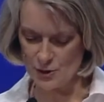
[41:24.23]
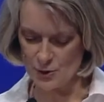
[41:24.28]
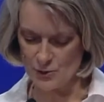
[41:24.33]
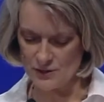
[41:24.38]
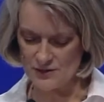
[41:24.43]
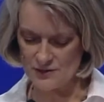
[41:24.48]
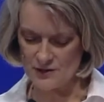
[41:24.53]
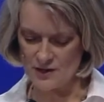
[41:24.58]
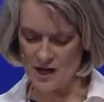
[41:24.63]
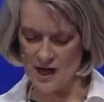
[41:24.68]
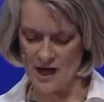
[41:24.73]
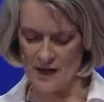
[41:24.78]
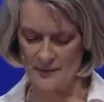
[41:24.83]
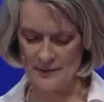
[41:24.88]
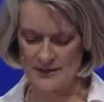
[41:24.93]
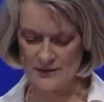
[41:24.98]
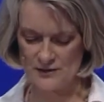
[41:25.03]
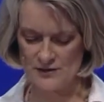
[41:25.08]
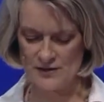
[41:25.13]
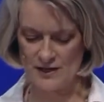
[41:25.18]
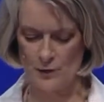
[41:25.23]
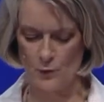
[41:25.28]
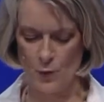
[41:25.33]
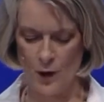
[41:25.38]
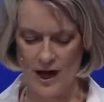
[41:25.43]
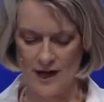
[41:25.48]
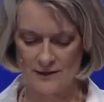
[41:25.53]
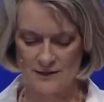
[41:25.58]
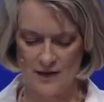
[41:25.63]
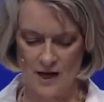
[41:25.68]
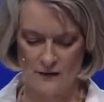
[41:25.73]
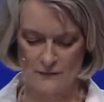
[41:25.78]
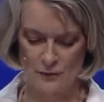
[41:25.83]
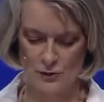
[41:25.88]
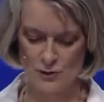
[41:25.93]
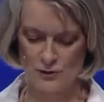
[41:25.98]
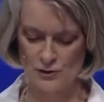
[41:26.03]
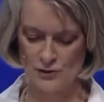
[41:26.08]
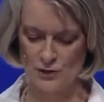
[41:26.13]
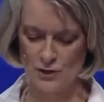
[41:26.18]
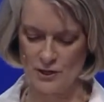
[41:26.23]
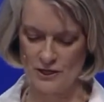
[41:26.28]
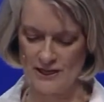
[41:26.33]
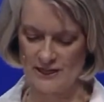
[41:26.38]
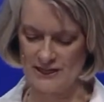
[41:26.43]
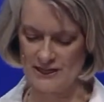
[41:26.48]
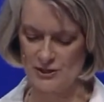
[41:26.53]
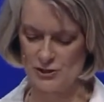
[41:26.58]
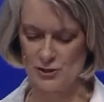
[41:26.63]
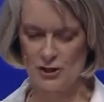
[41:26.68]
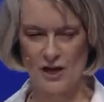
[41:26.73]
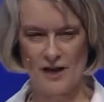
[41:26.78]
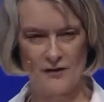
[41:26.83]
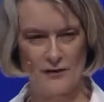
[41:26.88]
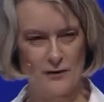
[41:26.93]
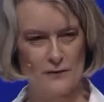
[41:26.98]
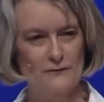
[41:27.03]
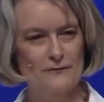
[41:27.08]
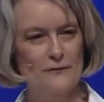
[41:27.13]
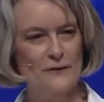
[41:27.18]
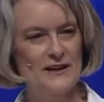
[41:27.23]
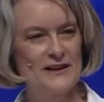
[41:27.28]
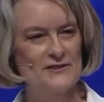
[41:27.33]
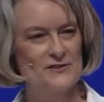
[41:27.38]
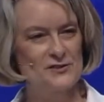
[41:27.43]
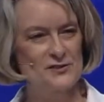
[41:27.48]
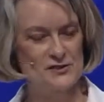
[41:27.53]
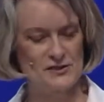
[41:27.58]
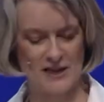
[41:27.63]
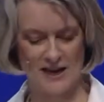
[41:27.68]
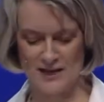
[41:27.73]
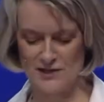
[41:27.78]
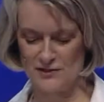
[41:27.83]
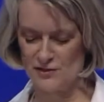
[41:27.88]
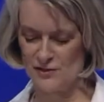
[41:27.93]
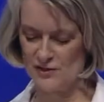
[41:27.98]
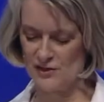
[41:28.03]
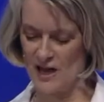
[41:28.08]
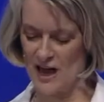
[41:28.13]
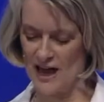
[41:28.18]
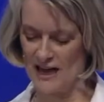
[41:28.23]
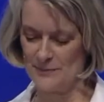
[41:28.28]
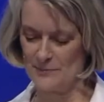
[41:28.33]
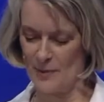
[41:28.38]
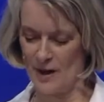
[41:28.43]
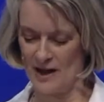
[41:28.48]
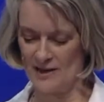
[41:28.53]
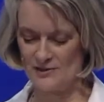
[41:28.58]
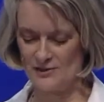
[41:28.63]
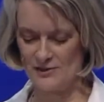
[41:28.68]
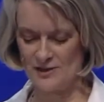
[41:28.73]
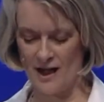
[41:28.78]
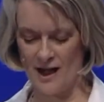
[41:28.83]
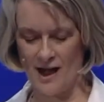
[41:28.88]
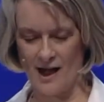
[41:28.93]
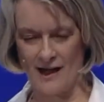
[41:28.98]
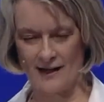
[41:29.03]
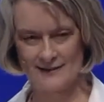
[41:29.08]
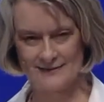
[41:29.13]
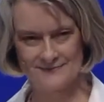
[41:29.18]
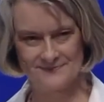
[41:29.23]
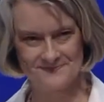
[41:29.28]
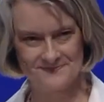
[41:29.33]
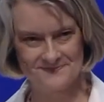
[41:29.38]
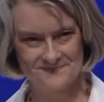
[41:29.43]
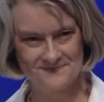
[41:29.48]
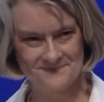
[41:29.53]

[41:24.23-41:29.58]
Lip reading: Lewis comments that while lovers look at each other, friends stand side by side.